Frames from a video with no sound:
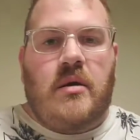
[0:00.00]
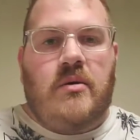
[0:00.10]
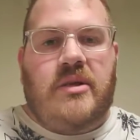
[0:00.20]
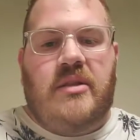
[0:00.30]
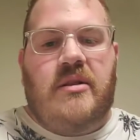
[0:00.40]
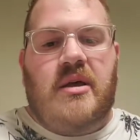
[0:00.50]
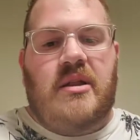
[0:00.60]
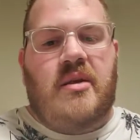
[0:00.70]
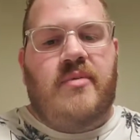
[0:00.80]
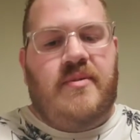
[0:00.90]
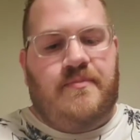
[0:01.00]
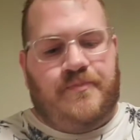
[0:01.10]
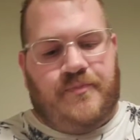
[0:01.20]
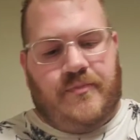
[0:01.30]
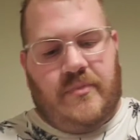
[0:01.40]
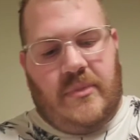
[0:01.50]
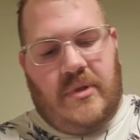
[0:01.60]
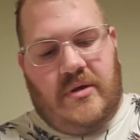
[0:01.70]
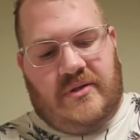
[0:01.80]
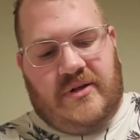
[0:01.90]
Oh, can you not hear me?
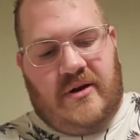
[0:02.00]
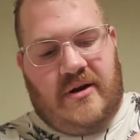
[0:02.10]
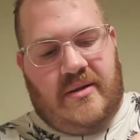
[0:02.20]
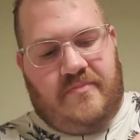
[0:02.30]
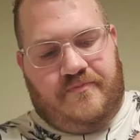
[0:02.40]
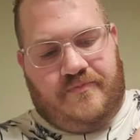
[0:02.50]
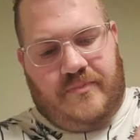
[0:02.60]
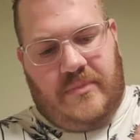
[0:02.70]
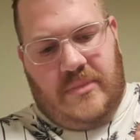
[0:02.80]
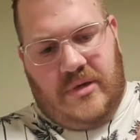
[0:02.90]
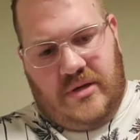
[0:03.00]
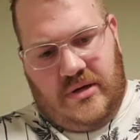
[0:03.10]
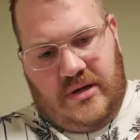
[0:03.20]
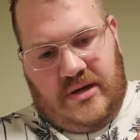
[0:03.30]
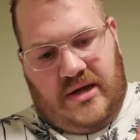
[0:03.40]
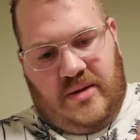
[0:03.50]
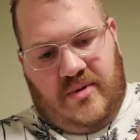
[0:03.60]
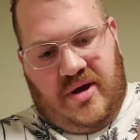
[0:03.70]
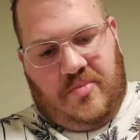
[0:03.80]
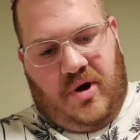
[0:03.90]
Sorry, I'm in
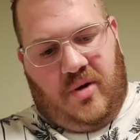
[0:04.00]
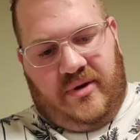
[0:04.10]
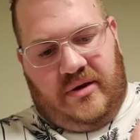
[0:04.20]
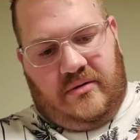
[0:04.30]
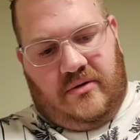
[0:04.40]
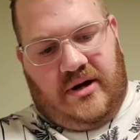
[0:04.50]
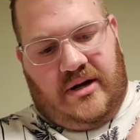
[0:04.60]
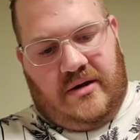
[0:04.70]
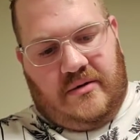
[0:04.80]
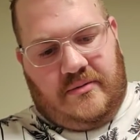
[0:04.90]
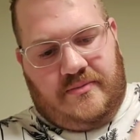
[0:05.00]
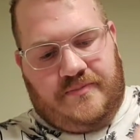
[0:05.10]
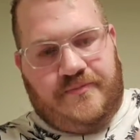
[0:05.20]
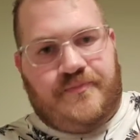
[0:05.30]
my apartment right now,